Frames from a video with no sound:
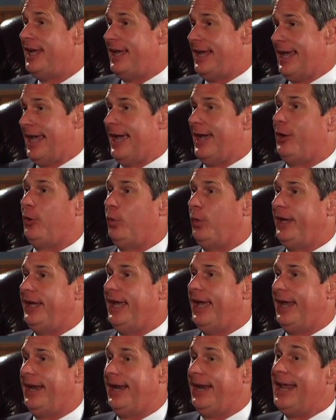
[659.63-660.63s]
how do we
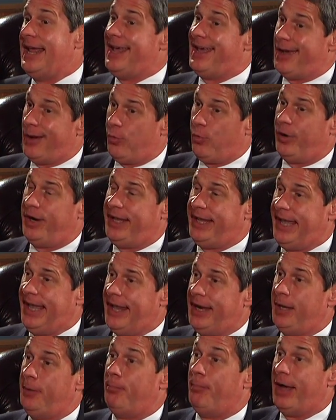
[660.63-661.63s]
get it? I want to get
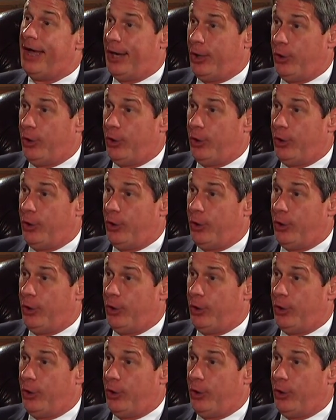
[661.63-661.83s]
it by